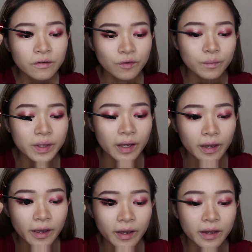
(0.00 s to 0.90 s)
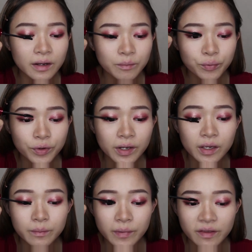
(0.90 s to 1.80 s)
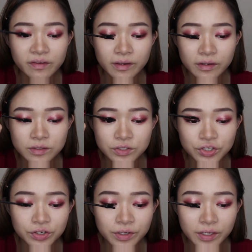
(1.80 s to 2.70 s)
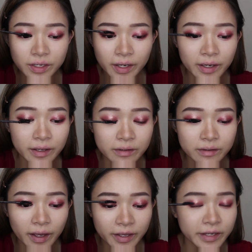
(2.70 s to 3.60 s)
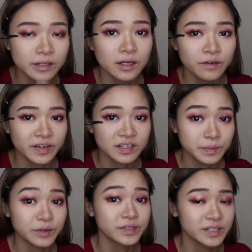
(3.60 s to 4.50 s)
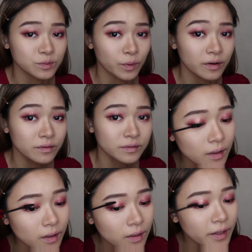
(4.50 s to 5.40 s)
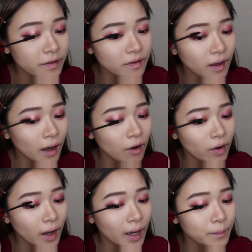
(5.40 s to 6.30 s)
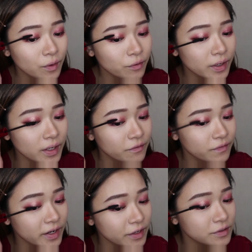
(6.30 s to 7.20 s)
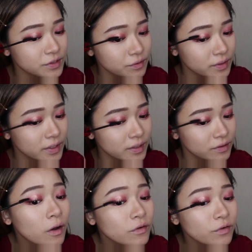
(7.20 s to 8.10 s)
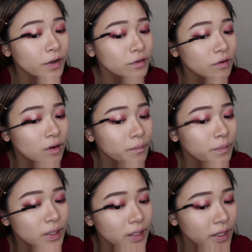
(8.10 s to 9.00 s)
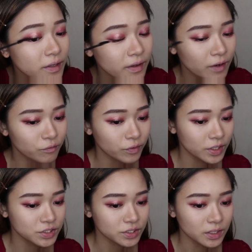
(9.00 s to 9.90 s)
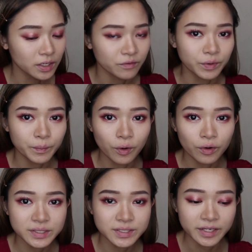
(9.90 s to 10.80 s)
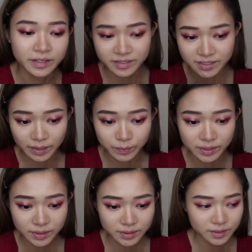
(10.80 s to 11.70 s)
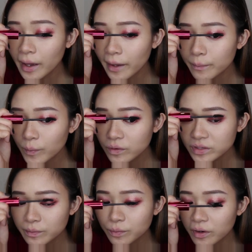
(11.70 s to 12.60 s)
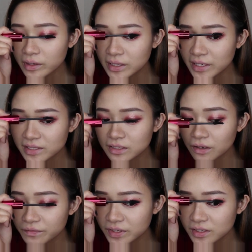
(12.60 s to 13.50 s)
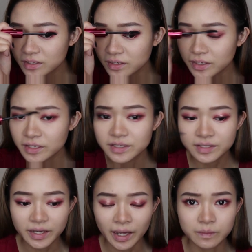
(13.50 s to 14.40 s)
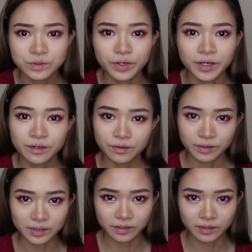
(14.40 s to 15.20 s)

For me, I had a pretty amazing journey and I gained a lot of experience as well. Like how I'm already a final year student, trying to complete and rush a lot of reports and assignments. And most important lesson of this year is that I'm trying to